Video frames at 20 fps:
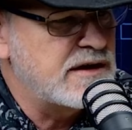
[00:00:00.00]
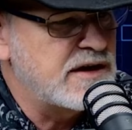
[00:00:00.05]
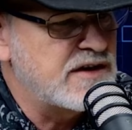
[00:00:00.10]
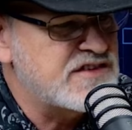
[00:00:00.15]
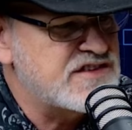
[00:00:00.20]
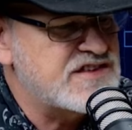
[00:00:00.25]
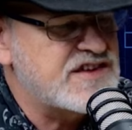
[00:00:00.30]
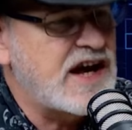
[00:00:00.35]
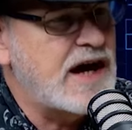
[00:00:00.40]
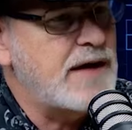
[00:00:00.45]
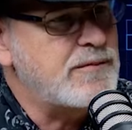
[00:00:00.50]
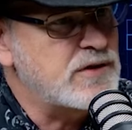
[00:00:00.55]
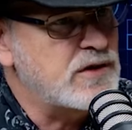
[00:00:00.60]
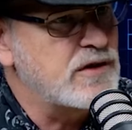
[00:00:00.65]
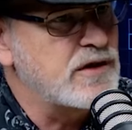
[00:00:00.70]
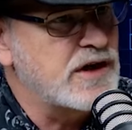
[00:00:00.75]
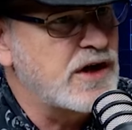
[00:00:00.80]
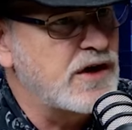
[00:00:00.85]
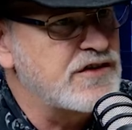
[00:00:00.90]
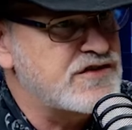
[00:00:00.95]
skeptical
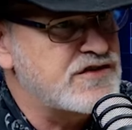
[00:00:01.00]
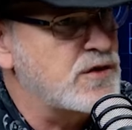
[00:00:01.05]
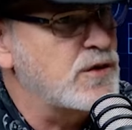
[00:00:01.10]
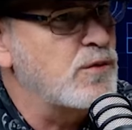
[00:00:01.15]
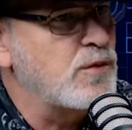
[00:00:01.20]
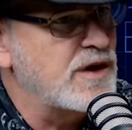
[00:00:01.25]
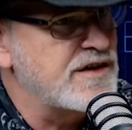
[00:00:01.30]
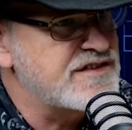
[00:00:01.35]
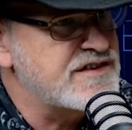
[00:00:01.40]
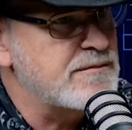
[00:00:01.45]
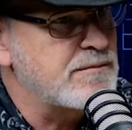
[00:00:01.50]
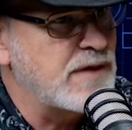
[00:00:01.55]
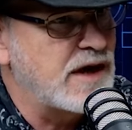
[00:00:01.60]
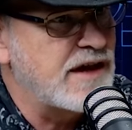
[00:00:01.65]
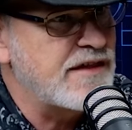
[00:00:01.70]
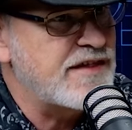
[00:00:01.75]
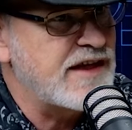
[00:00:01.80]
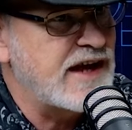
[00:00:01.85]
ghost tour once a month,